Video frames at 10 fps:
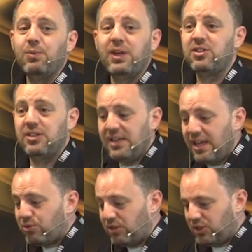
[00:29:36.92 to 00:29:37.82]
that we could
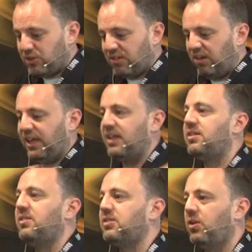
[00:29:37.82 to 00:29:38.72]
literally just click
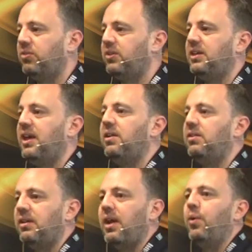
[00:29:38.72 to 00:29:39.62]
into this whole
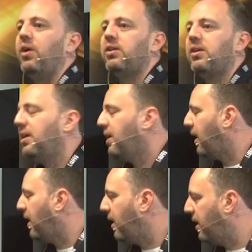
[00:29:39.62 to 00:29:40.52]
CDN network
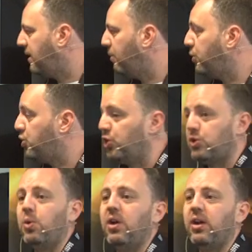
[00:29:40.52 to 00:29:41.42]
and it would
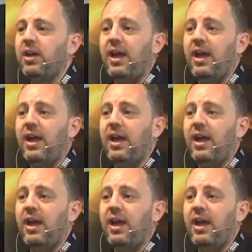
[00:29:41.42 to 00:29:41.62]
just work.